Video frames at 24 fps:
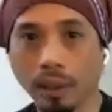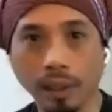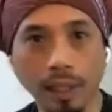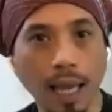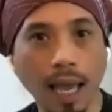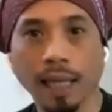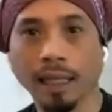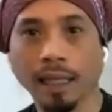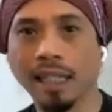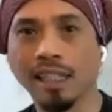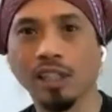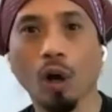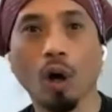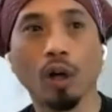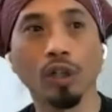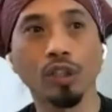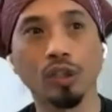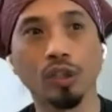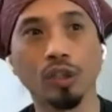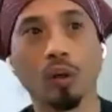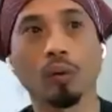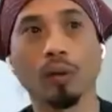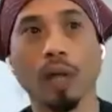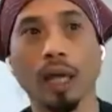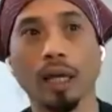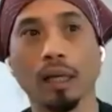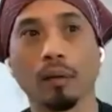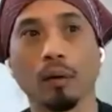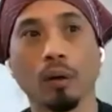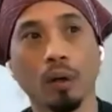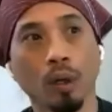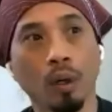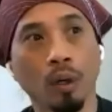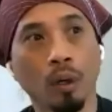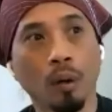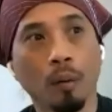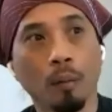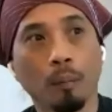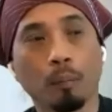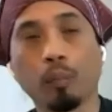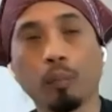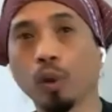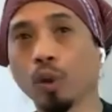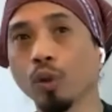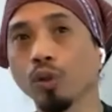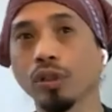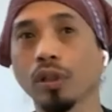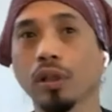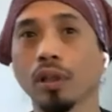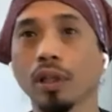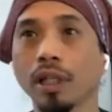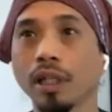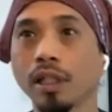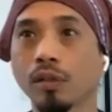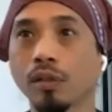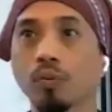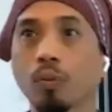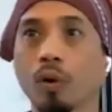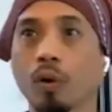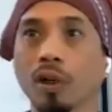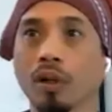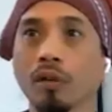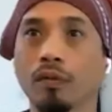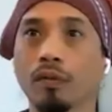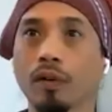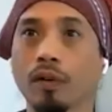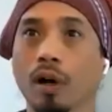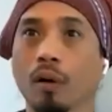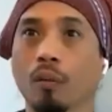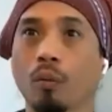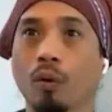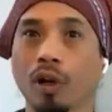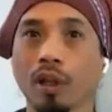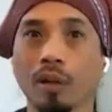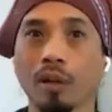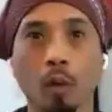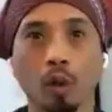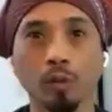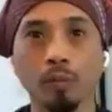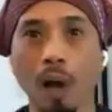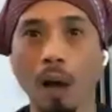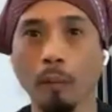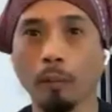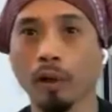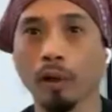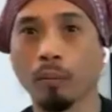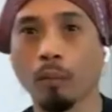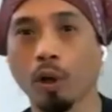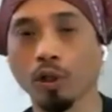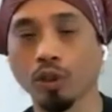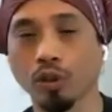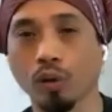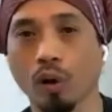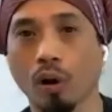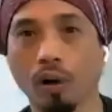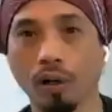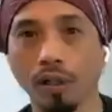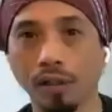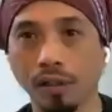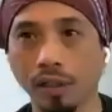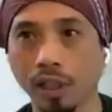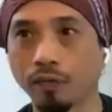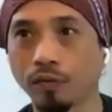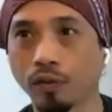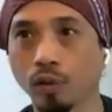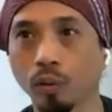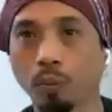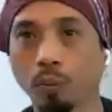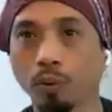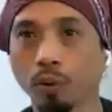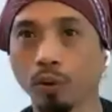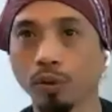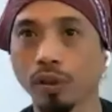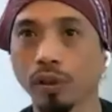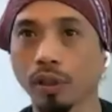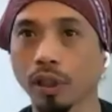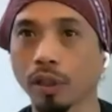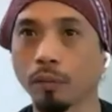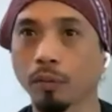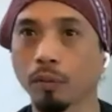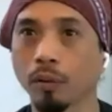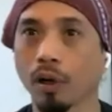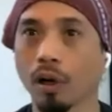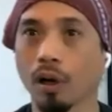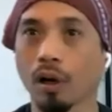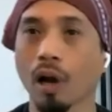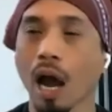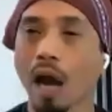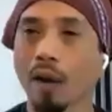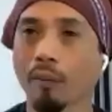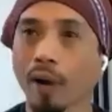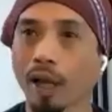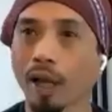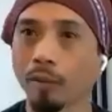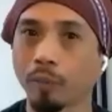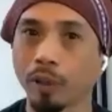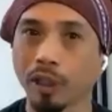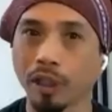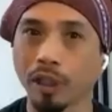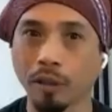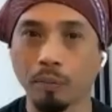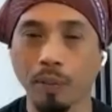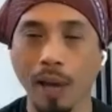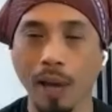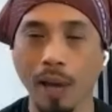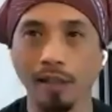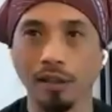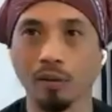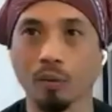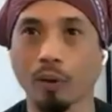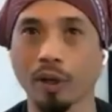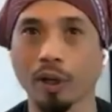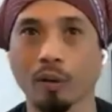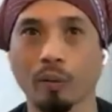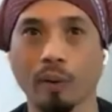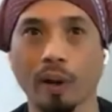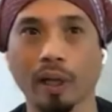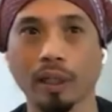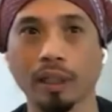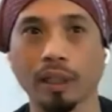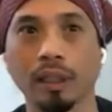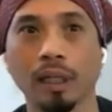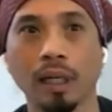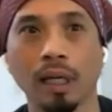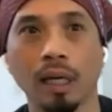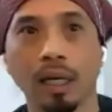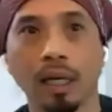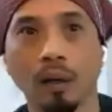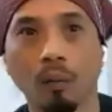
Yeah, and it's also like Bruce Lee's one of the most popular martial artists, Sifu Bruce Lee, R.I.P., passed away already.